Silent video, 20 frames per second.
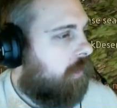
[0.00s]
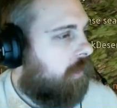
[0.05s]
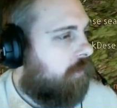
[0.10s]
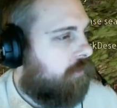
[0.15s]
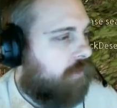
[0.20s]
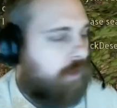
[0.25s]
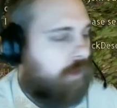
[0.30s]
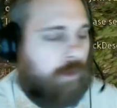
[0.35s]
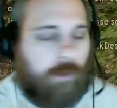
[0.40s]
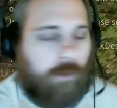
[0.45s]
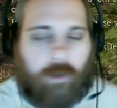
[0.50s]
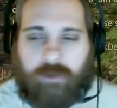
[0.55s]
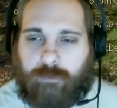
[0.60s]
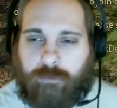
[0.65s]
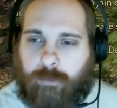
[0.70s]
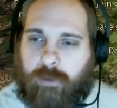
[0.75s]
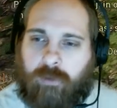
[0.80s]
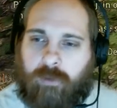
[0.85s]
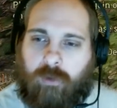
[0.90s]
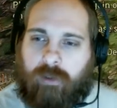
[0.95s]
So if
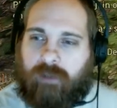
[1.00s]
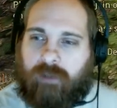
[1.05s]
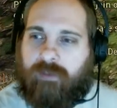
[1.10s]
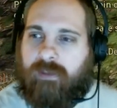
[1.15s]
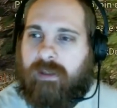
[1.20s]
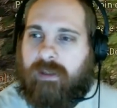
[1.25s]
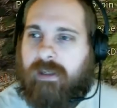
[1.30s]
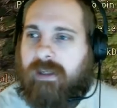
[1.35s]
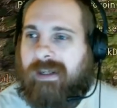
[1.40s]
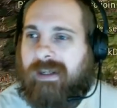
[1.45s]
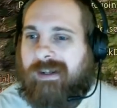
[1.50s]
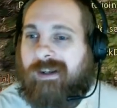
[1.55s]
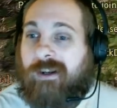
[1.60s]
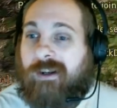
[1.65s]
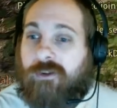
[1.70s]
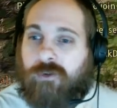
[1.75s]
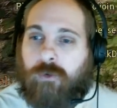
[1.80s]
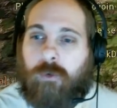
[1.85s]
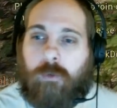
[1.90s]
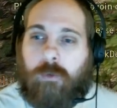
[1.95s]
we look at the
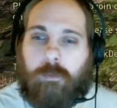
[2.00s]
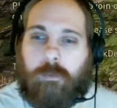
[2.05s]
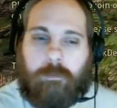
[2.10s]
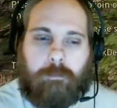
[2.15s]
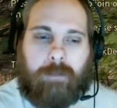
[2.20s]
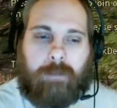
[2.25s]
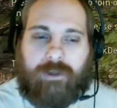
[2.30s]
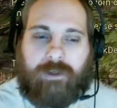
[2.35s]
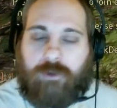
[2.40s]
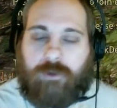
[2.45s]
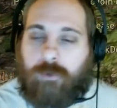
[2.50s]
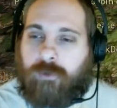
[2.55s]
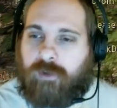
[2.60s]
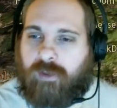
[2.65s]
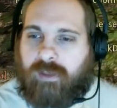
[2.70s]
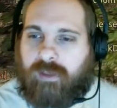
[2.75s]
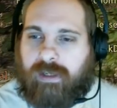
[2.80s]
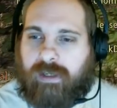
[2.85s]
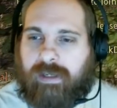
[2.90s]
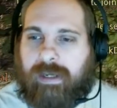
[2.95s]
initial menus
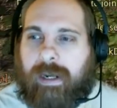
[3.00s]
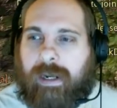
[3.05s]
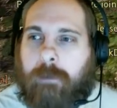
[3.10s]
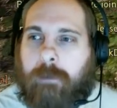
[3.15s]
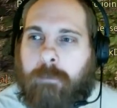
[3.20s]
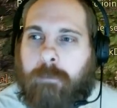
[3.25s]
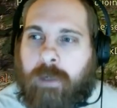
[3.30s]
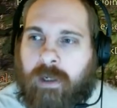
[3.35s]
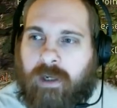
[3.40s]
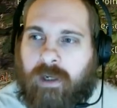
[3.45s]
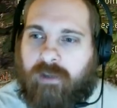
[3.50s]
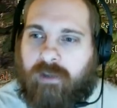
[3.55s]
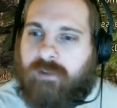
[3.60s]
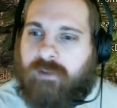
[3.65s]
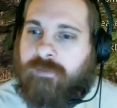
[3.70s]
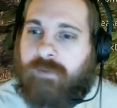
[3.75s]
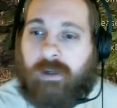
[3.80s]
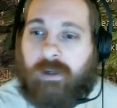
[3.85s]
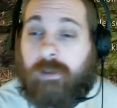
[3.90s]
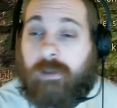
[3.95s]
of the game, it's
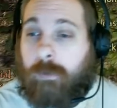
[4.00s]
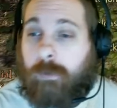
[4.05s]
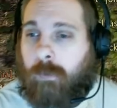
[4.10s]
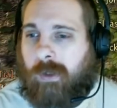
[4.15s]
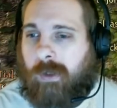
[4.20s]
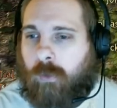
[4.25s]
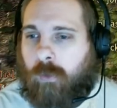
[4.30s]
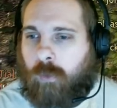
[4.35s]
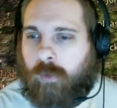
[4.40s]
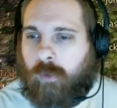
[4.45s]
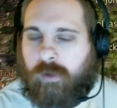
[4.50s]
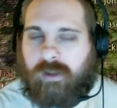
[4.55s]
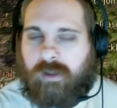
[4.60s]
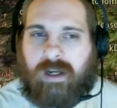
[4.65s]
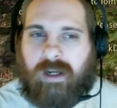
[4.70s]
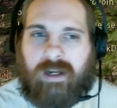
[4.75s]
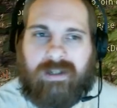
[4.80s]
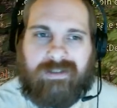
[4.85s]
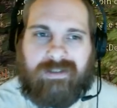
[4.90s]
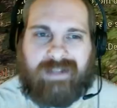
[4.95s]
very well
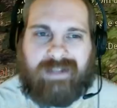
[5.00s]
organized.